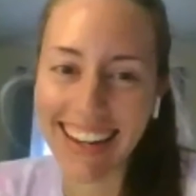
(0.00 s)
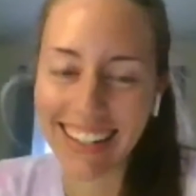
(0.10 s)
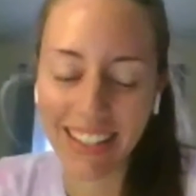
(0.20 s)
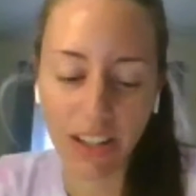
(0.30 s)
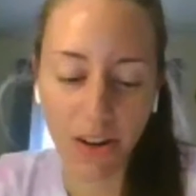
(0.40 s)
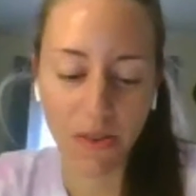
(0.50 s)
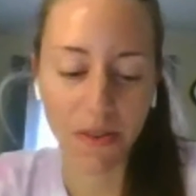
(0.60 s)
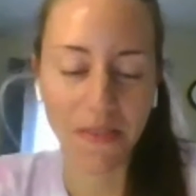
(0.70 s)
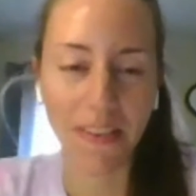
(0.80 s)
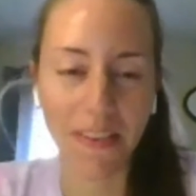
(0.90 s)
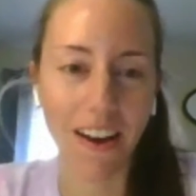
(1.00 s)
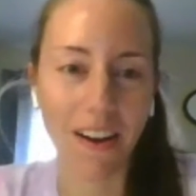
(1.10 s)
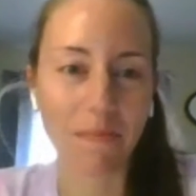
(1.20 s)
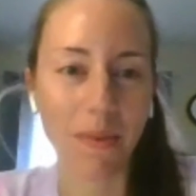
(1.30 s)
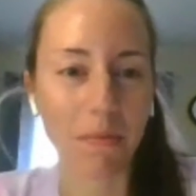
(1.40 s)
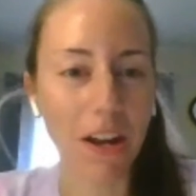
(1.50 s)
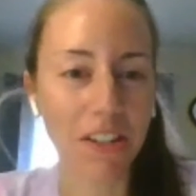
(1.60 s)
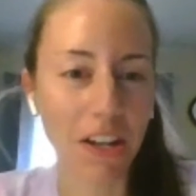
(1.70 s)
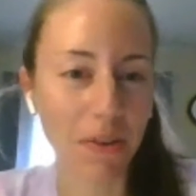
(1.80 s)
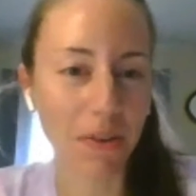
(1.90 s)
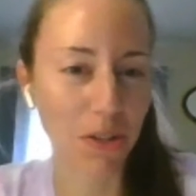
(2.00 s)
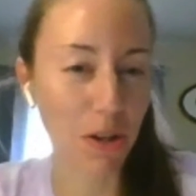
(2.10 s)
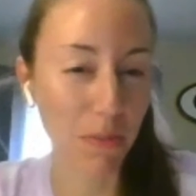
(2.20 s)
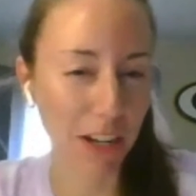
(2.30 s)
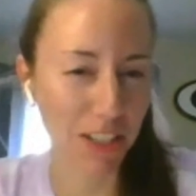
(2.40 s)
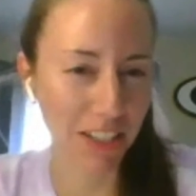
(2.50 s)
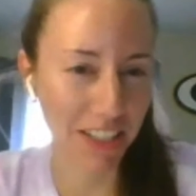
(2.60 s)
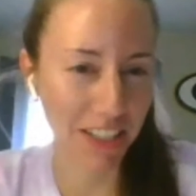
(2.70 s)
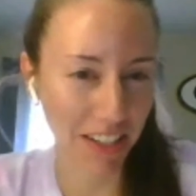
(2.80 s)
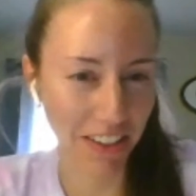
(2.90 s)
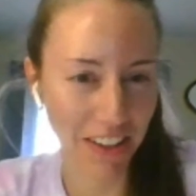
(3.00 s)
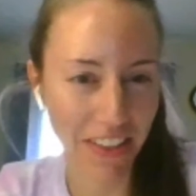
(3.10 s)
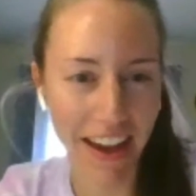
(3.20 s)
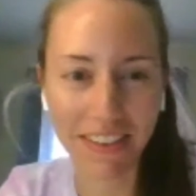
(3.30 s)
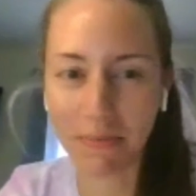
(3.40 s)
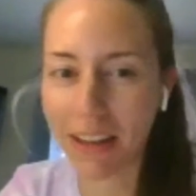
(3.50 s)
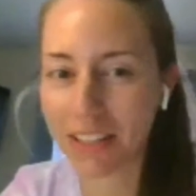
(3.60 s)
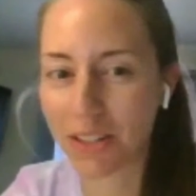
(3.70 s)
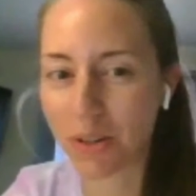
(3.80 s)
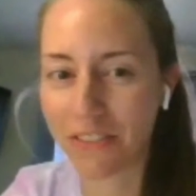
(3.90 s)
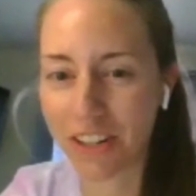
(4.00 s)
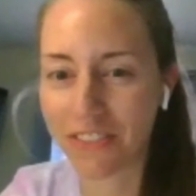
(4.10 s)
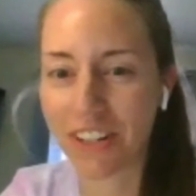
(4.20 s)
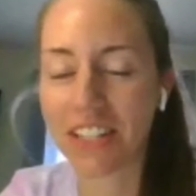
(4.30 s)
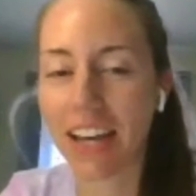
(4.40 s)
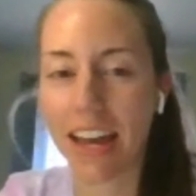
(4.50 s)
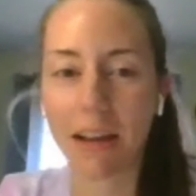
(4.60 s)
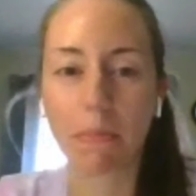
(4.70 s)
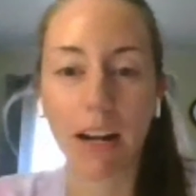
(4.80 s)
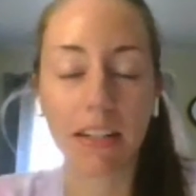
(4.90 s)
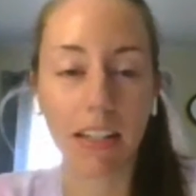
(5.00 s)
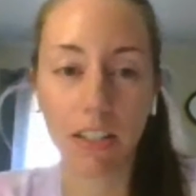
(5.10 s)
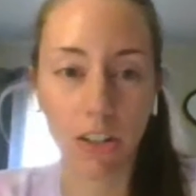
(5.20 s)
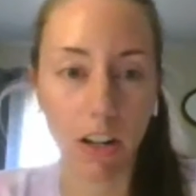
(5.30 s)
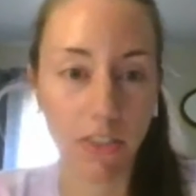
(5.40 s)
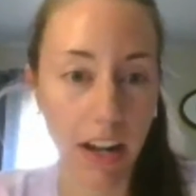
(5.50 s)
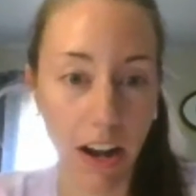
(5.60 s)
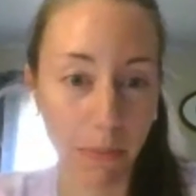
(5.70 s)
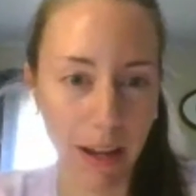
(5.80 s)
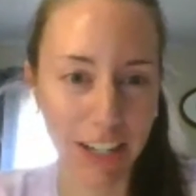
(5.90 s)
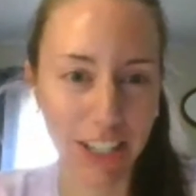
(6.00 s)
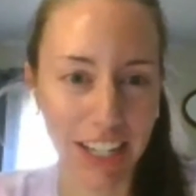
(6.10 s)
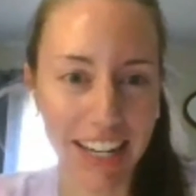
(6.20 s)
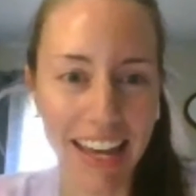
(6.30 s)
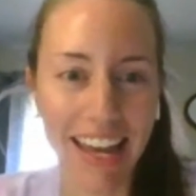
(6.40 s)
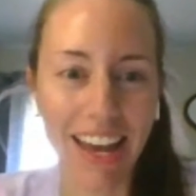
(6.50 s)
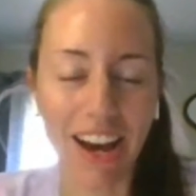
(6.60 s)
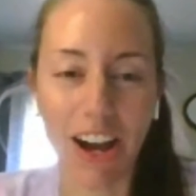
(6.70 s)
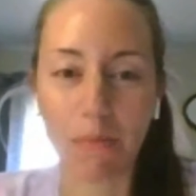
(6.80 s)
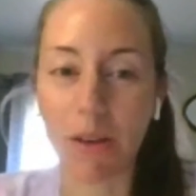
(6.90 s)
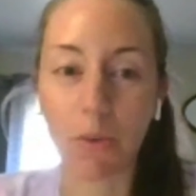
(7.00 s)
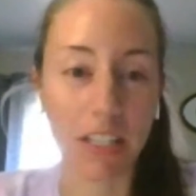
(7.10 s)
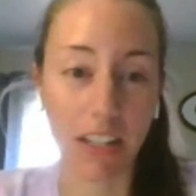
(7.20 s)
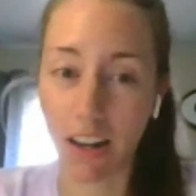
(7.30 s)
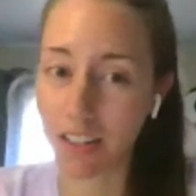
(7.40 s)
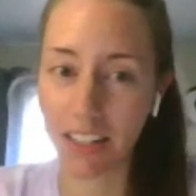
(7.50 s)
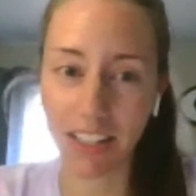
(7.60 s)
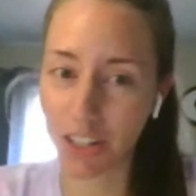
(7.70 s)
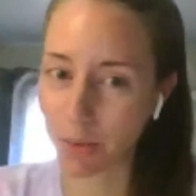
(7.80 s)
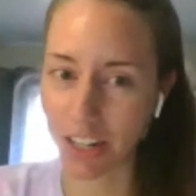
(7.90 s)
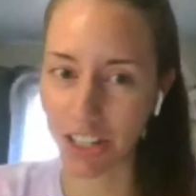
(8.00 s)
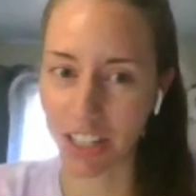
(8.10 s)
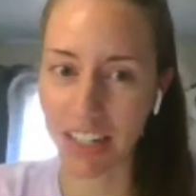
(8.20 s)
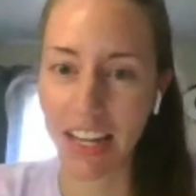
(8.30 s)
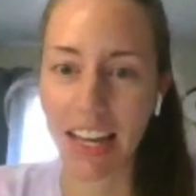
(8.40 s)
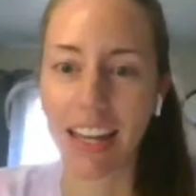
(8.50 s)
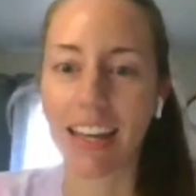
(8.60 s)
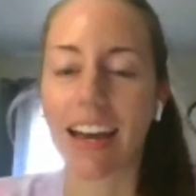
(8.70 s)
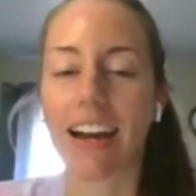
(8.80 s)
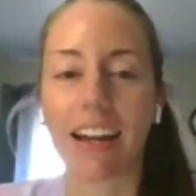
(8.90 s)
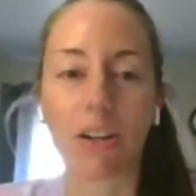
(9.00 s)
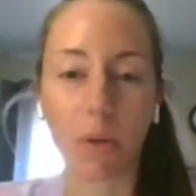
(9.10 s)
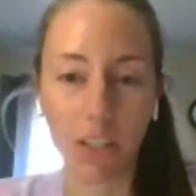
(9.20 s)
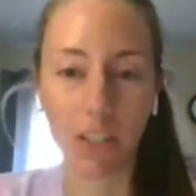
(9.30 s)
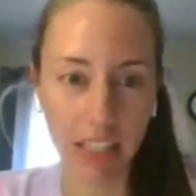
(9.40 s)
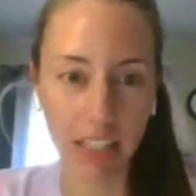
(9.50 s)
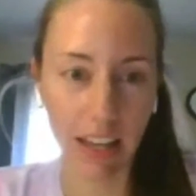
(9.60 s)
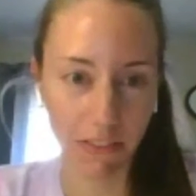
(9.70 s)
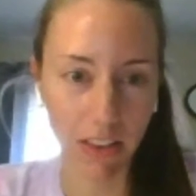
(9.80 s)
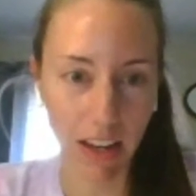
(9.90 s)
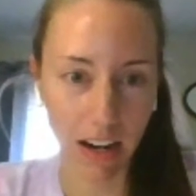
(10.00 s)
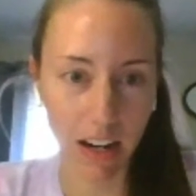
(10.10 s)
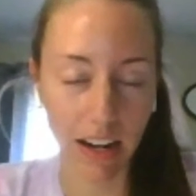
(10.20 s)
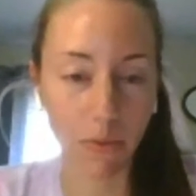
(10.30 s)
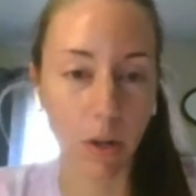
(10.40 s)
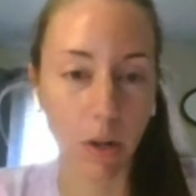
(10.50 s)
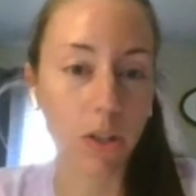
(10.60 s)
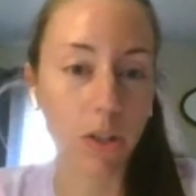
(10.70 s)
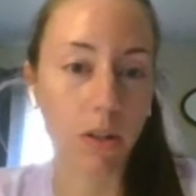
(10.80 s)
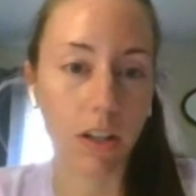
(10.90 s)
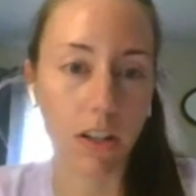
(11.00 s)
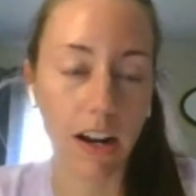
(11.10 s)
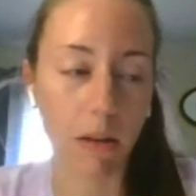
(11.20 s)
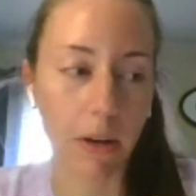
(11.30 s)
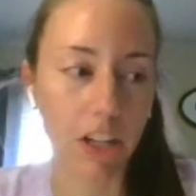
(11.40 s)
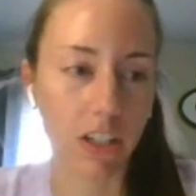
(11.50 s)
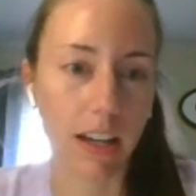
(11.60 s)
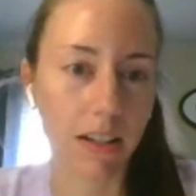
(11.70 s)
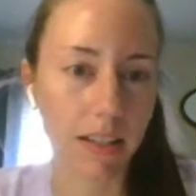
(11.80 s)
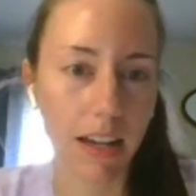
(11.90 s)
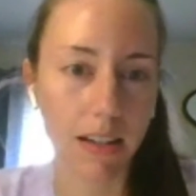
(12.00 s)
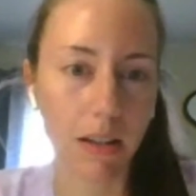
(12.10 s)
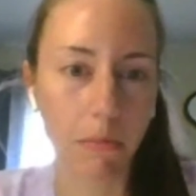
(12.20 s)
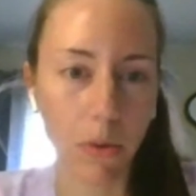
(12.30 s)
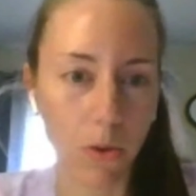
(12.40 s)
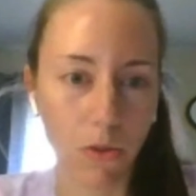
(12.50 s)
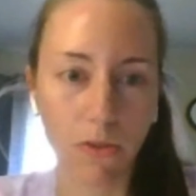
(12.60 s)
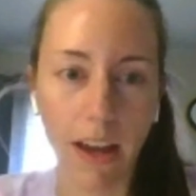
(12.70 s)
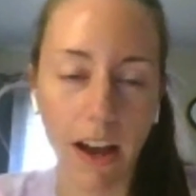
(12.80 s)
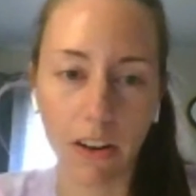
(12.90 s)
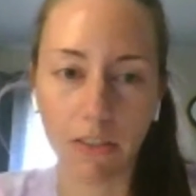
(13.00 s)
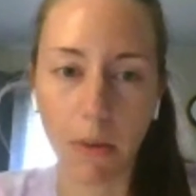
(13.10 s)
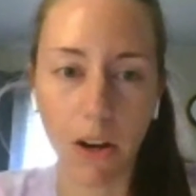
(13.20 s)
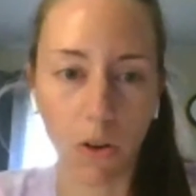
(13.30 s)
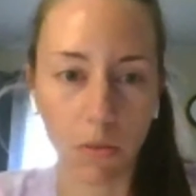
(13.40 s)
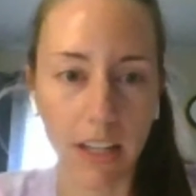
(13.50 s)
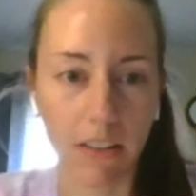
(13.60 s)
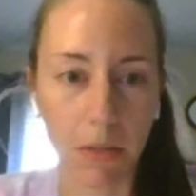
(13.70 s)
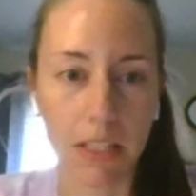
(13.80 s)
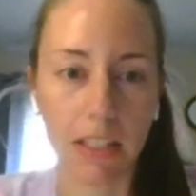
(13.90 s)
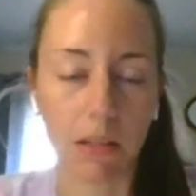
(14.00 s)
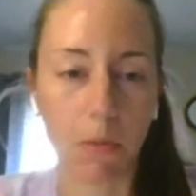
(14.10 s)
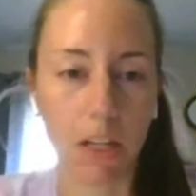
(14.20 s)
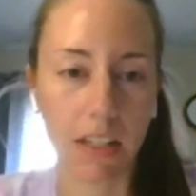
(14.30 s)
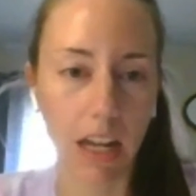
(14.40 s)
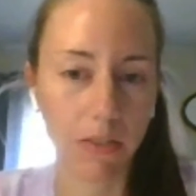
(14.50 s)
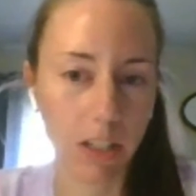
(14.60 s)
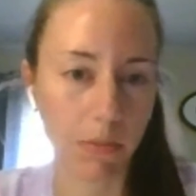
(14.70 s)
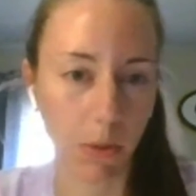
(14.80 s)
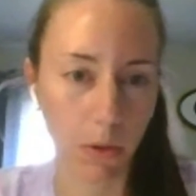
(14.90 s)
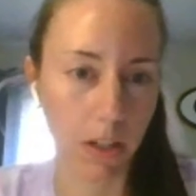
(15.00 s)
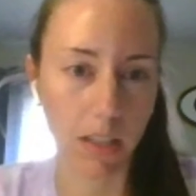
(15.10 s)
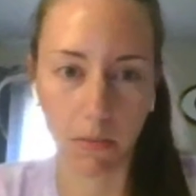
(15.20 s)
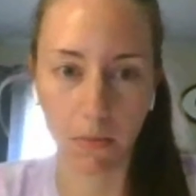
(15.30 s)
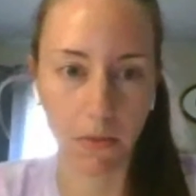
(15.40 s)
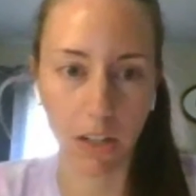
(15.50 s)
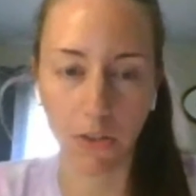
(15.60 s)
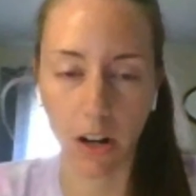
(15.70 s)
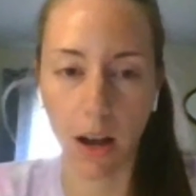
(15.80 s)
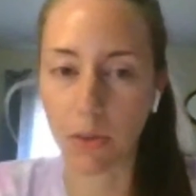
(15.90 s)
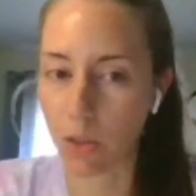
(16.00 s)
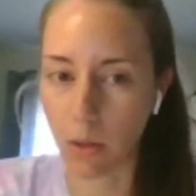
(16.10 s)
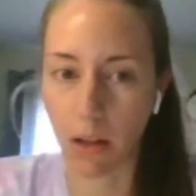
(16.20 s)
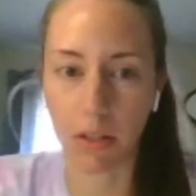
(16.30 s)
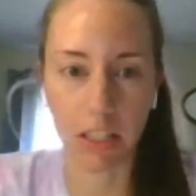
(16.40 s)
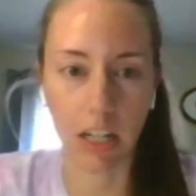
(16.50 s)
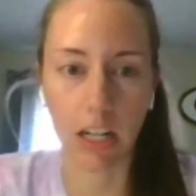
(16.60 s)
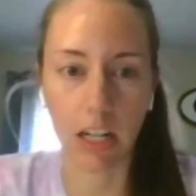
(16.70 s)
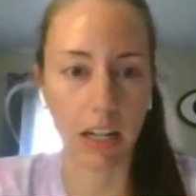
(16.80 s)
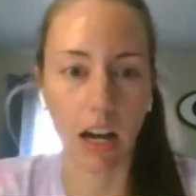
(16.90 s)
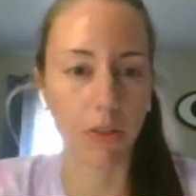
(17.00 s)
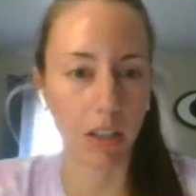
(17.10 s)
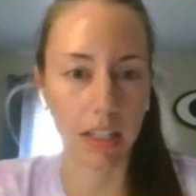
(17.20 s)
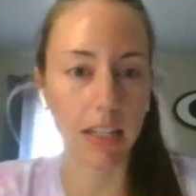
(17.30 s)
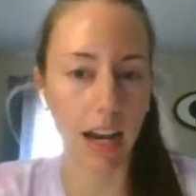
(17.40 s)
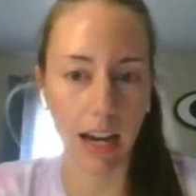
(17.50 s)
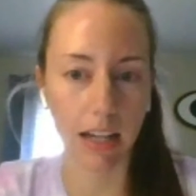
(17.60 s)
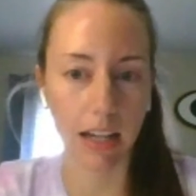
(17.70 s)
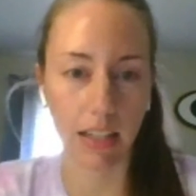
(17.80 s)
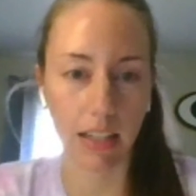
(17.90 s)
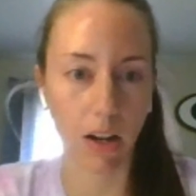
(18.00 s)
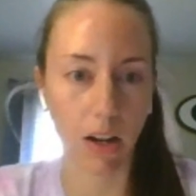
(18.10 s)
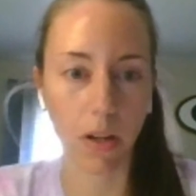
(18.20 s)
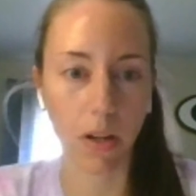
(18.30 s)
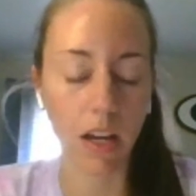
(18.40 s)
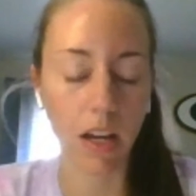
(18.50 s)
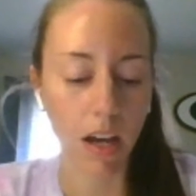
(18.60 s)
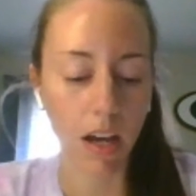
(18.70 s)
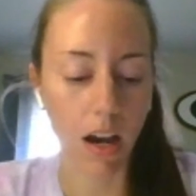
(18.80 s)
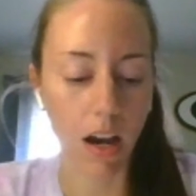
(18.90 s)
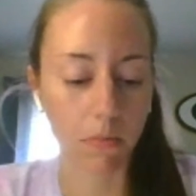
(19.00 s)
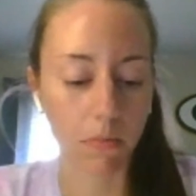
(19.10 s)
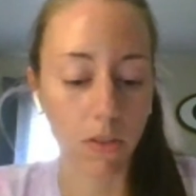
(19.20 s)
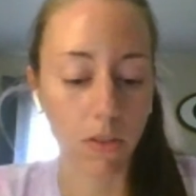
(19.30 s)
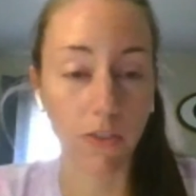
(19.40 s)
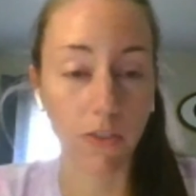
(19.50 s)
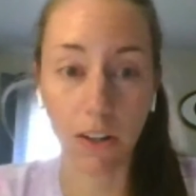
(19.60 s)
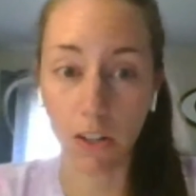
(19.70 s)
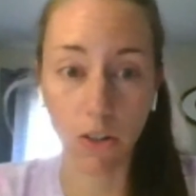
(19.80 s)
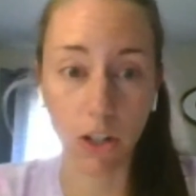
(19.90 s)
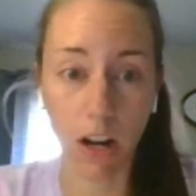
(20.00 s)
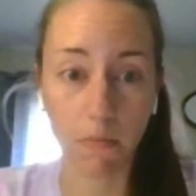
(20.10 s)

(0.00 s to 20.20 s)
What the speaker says: So I'm not going to go too much into detail on that. That's a story for a different day, but I did start off an outpatient. It was not a good situation. I quickly left there and went into another outpatient. I decided to move out of my home state of Mississippi and kind of explore some different options while I was young and not really tied down. So I found a new job